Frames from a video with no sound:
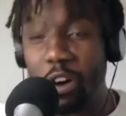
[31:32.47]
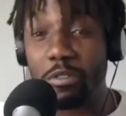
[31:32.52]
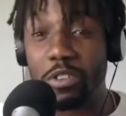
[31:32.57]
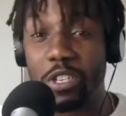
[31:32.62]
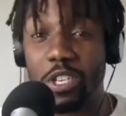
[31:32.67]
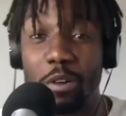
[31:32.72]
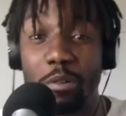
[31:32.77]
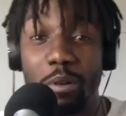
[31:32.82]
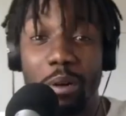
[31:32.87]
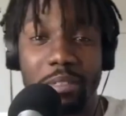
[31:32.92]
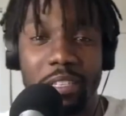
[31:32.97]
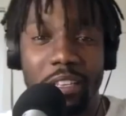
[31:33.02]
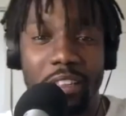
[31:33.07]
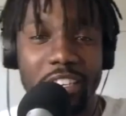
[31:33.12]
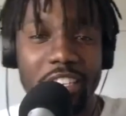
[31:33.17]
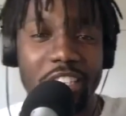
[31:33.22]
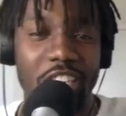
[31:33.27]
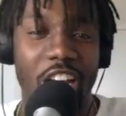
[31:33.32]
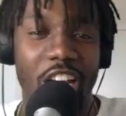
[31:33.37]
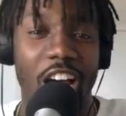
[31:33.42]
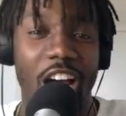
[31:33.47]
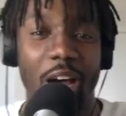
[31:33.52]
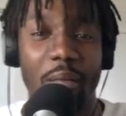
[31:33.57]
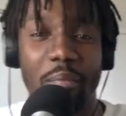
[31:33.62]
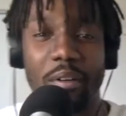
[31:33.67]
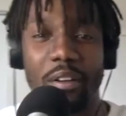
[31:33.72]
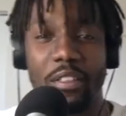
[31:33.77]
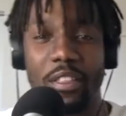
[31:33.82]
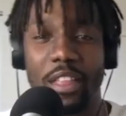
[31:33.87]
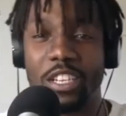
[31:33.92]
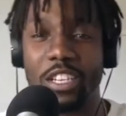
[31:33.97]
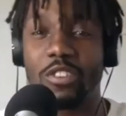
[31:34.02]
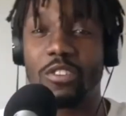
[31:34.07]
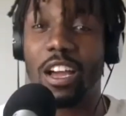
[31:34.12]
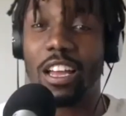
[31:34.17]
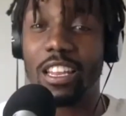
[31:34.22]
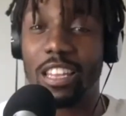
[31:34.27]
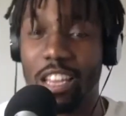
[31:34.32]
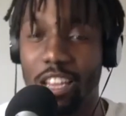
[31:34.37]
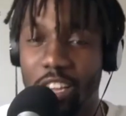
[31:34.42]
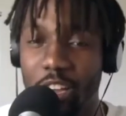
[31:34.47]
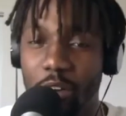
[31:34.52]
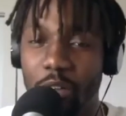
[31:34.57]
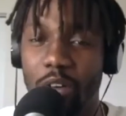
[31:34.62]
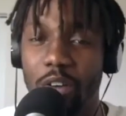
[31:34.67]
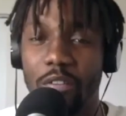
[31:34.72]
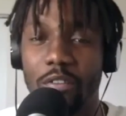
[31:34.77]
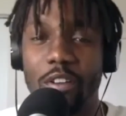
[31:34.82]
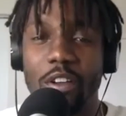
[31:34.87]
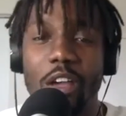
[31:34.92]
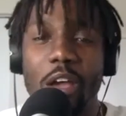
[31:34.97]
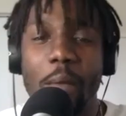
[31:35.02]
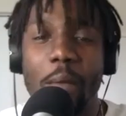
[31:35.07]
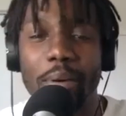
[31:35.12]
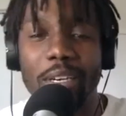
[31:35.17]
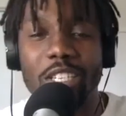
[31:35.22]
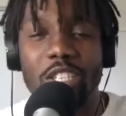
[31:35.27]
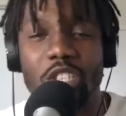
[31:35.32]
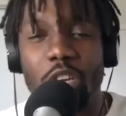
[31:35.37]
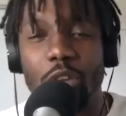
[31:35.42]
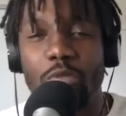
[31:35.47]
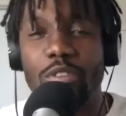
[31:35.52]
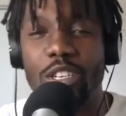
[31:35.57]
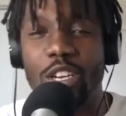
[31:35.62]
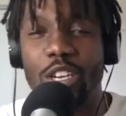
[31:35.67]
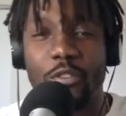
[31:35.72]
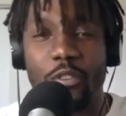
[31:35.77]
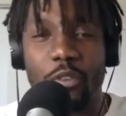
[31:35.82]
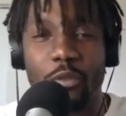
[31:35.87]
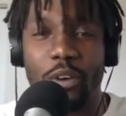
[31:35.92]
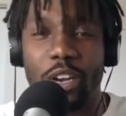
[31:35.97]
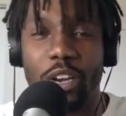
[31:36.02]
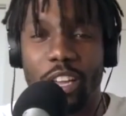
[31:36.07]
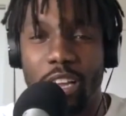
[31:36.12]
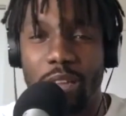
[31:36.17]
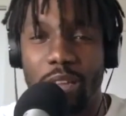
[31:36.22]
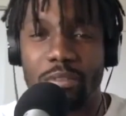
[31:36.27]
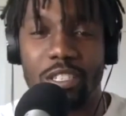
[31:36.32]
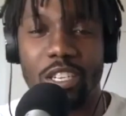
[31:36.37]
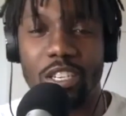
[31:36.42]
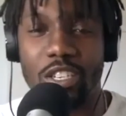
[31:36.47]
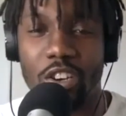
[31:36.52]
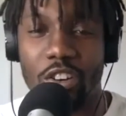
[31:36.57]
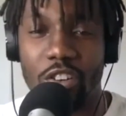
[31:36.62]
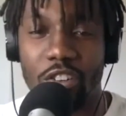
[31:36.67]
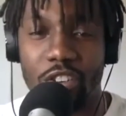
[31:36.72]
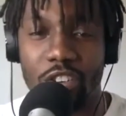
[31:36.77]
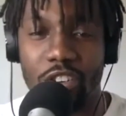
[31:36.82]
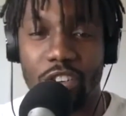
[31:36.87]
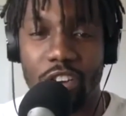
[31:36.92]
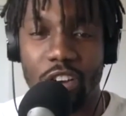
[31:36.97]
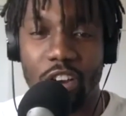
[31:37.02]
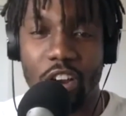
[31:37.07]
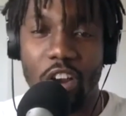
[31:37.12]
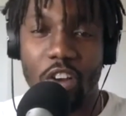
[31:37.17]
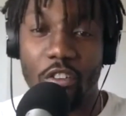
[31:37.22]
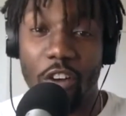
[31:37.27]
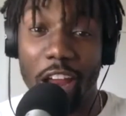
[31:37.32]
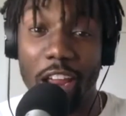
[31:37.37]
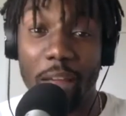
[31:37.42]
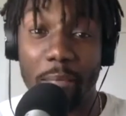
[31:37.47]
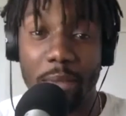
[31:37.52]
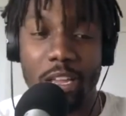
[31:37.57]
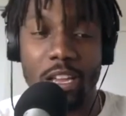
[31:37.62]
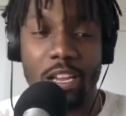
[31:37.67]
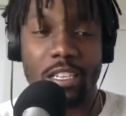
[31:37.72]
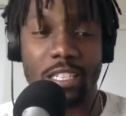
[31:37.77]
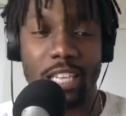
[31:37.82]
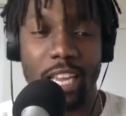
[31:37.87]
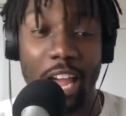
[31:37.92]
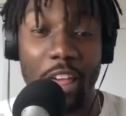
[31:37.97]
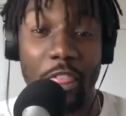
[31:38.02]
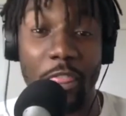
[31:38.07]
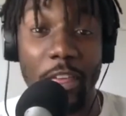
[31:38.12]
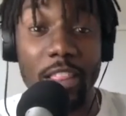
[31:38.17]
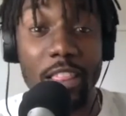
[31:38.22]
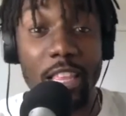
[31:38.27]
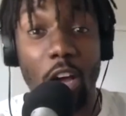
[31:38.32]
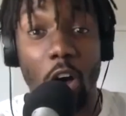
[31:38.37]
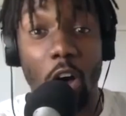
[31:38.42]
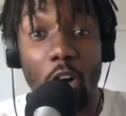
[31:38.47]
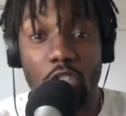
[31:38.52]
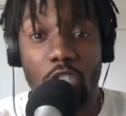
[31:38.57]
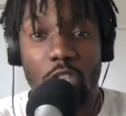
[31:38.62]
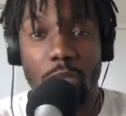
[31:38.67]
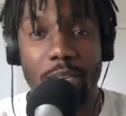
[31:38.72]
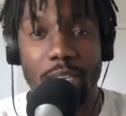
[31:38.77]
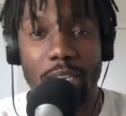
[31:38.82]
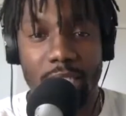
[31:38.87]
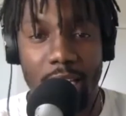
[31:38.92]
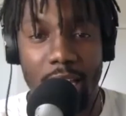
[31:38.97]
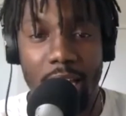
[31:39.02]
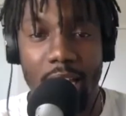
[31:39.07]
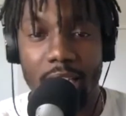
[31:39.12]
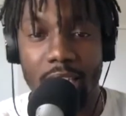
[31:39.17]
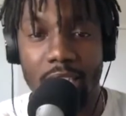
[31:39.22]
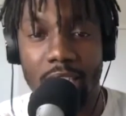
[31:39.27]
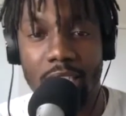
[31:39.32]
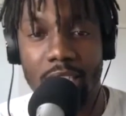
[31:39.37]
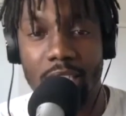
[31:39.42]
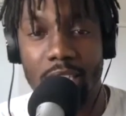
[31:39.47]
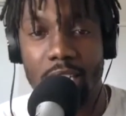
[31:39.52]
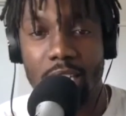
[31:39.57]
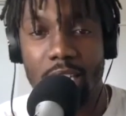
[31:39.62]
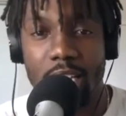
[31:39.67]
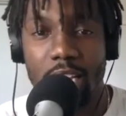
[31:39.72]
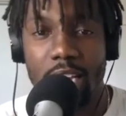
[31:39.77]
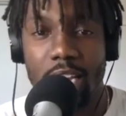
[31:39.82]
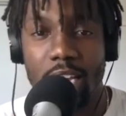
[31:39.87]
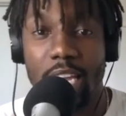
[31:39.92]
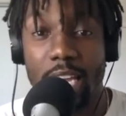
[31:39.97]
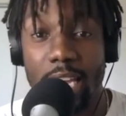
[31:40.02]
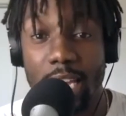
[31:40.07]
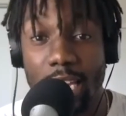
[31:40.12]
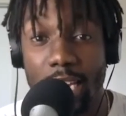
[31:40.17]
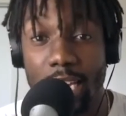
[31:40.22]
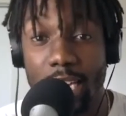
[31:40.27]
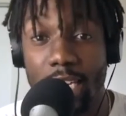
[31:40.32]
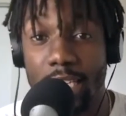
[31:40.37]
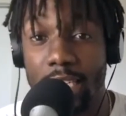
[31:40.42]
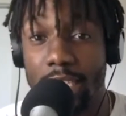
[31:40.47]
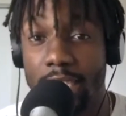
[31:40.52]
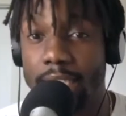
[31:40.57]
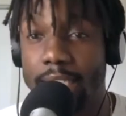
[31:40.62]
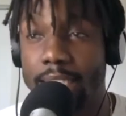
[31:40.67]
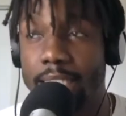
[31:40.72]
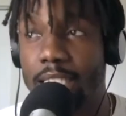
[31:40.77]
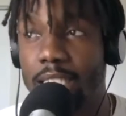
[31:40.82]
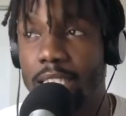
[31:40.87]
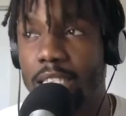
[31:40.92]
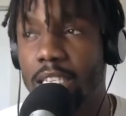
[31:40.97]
show up to the job that you got let go of but it's so different when it comes to church right? Because like I think the ultimate test is